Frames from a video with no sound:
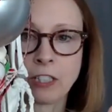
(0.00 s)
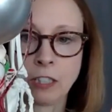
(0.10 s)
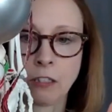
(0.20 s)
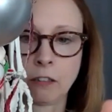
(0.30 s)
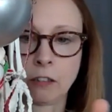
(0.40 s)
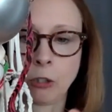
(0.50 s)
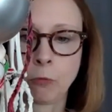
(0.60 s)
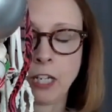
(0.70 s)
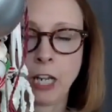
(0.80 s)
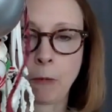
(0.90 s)
tilt, look
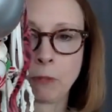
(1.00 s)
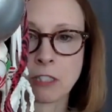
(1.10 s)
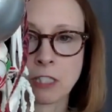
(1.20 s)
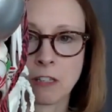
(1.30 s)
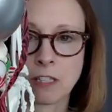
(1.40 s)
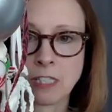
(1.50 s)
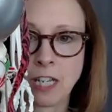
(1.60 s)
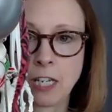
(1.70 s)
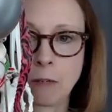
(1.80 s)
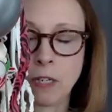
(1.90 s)
what happens to this
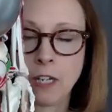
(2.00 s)
tape.